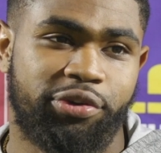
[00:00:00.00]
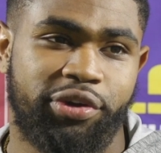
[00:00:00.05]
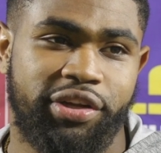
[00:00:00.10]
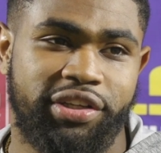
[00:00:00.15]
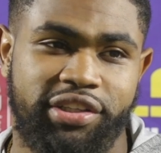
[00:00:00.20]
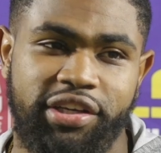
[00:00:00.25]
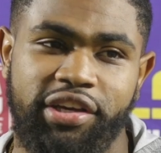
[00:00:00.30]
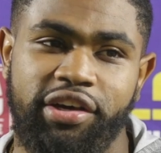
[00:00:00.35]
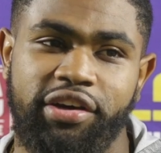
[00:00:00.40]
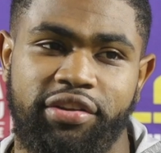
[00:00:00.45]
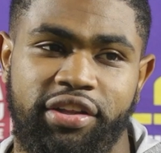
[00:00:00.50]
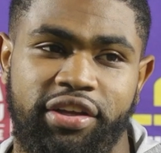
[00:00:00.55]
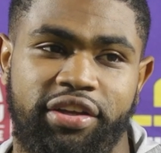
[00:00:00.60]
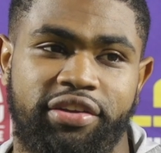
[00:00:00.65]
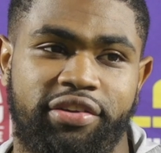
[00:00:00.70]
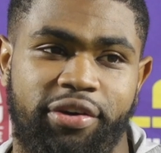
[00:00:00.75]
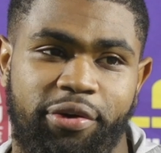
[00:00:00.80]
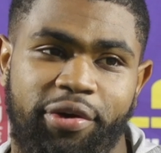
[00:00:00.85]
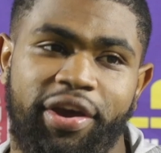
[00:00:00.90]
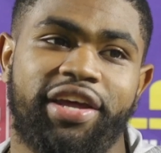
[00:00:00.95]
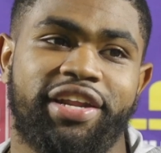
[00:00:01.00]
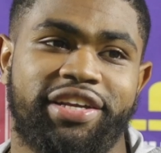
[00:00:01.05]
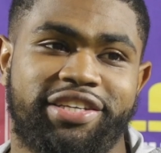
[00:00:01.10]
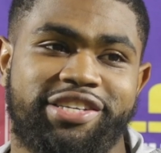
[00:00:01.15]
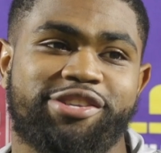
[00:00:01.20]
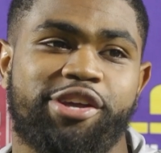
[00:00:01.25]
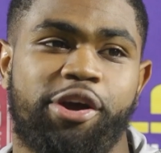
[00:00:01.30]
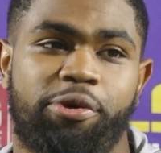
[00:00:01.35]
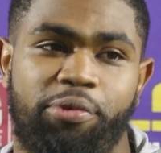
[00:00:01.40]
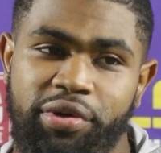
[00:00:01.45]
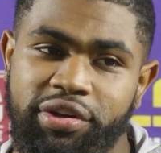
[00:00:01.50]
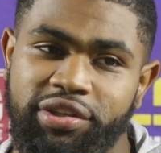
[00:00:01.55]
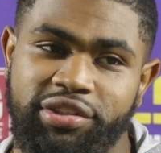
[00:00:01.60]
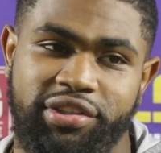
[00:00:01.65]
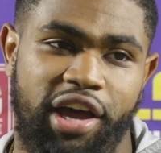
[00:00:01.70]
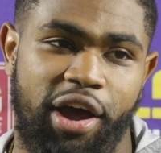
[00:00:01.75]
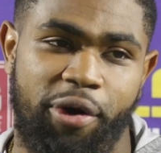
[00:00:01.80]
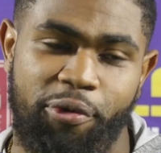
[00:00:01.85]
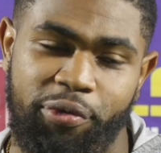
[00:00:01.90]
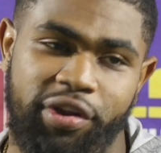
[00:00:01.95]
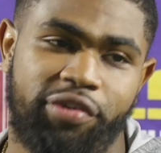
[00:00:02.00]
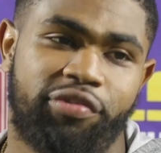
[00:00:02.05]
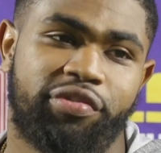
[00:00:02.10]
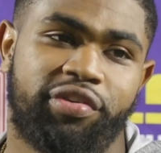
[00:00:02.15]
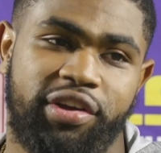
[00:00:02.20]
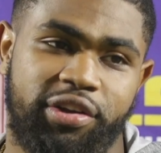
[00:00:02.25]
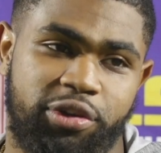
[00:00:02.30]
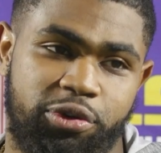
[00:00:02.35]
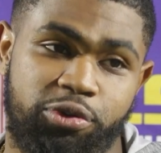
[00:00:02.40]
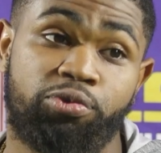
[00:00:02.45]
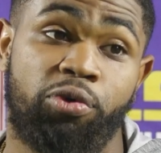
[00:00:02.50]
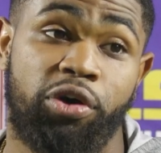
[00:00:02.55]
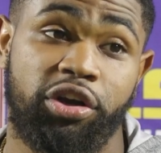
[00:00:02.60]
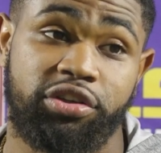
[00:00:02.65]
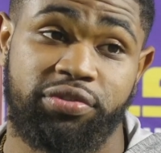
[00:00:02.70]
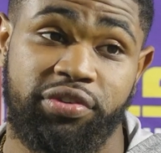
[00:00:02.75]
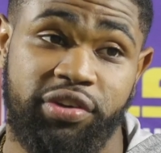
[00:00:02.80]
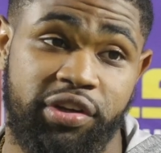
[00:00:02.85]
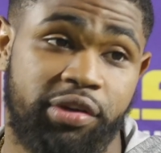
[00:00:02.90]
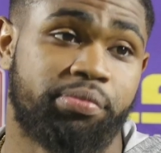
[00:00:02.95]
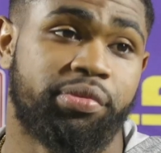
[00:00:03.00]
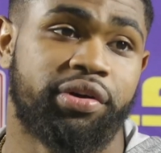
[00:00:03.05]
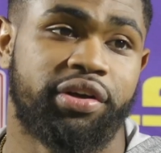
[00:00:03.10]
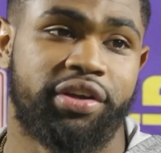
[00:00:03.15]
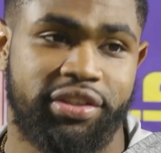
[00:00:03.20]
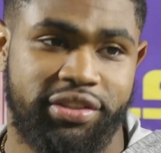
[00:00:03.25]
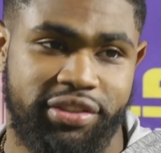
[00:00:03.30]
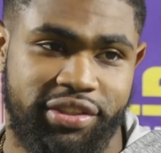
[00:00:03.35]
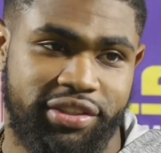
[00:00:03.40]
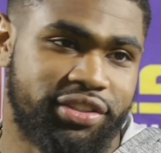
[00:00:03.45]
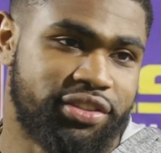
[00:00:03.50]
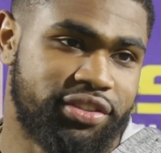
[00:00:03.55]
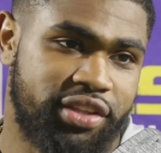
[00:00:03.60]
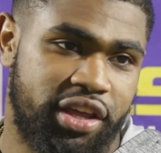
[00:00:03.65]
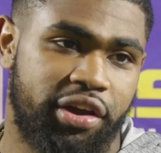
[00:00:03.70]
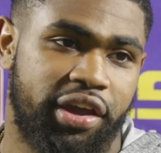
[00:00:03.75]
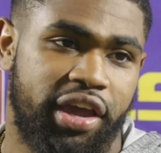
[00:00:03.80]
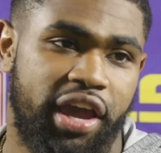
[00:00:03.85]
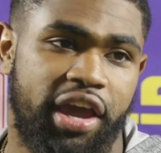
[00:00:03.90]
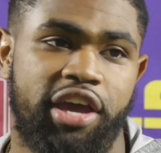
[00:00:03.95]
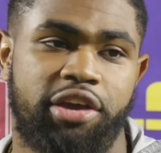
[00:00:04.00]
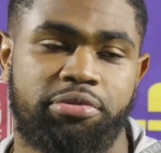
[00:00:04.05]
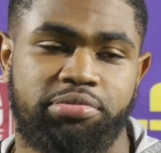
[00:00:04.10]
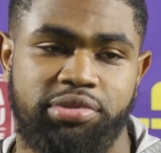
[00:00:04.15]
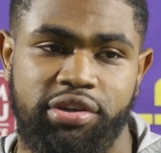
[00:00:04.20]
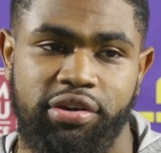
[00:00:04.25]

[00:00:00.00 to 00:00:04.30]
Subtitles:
you can tell that, okay, this is their running style, and whatever they do works for them because this is their game.